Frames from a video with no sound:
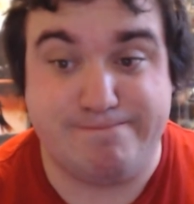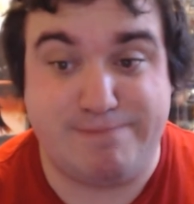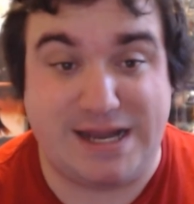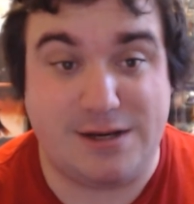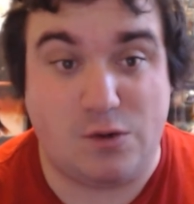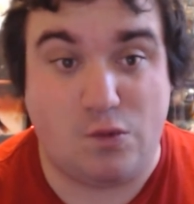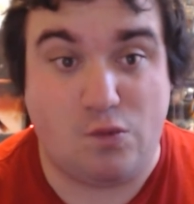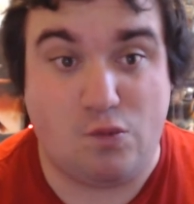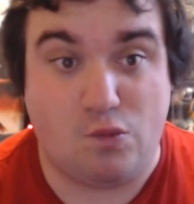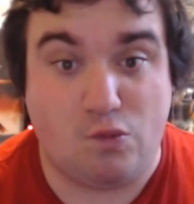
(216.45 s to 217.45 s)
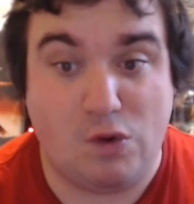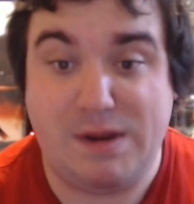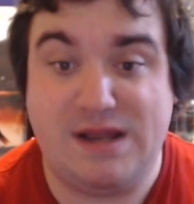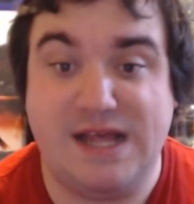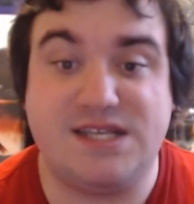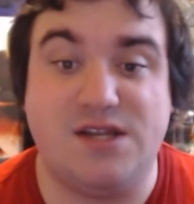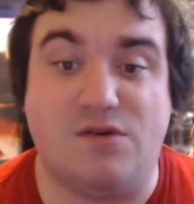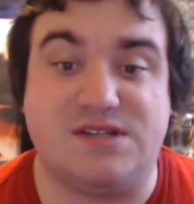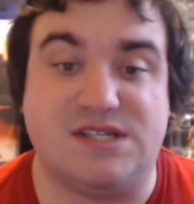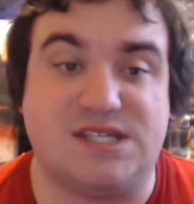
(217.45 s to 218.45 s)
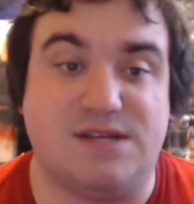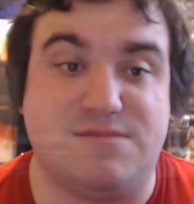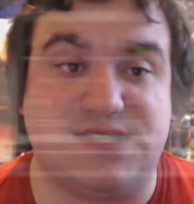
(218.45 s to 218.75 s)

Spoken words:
But what about lesser known systems